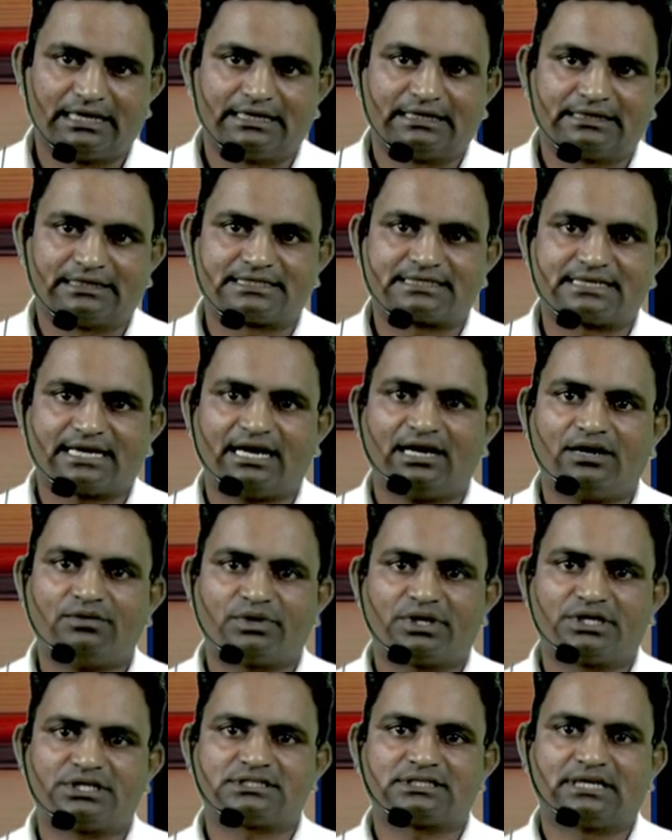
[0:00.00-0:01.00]
The second
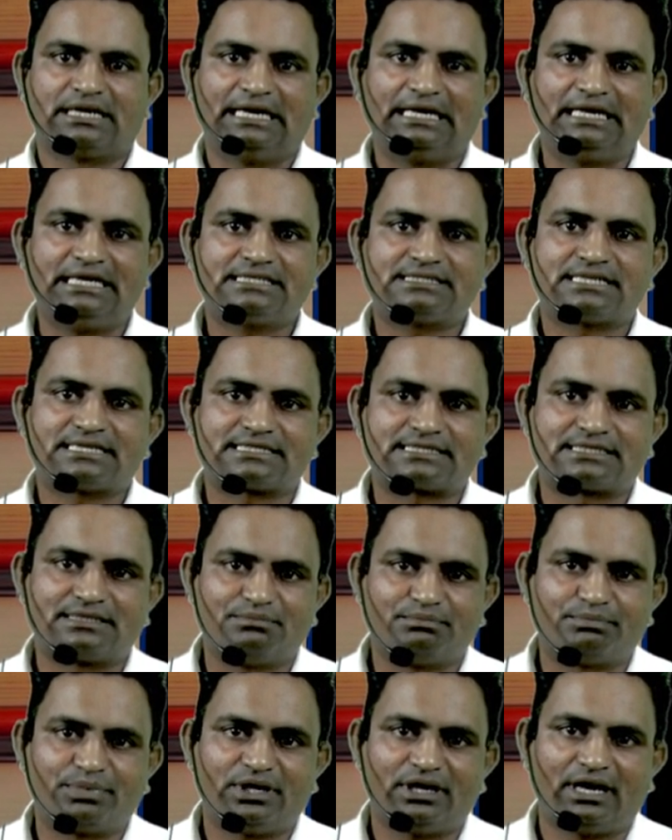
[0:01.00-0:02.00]
one is it is a
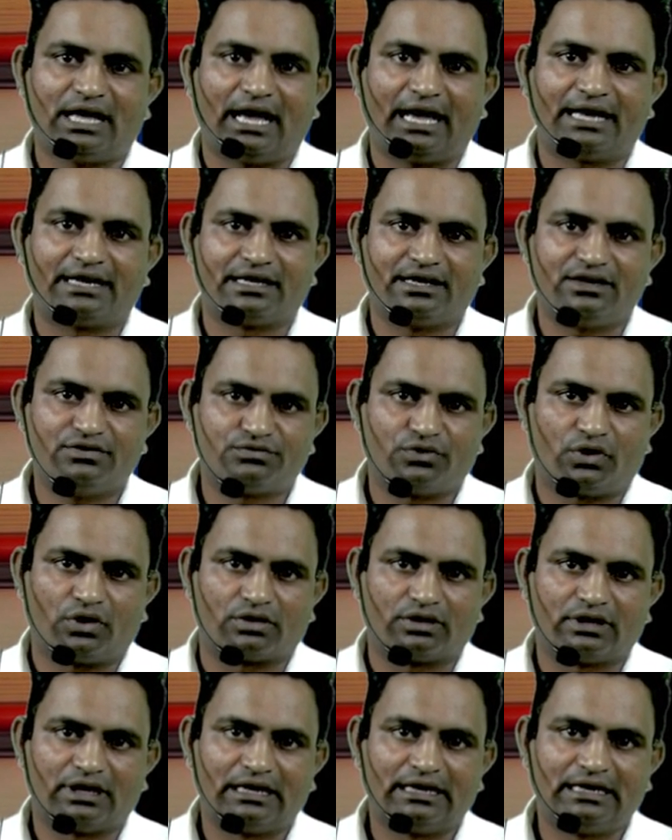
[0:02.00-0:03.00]
simple and
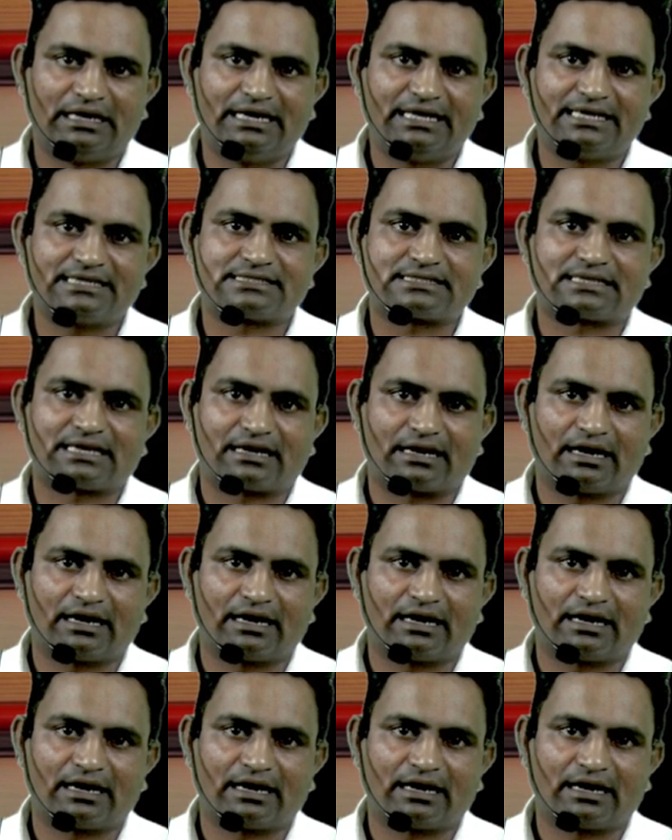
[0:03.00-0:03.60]
involve less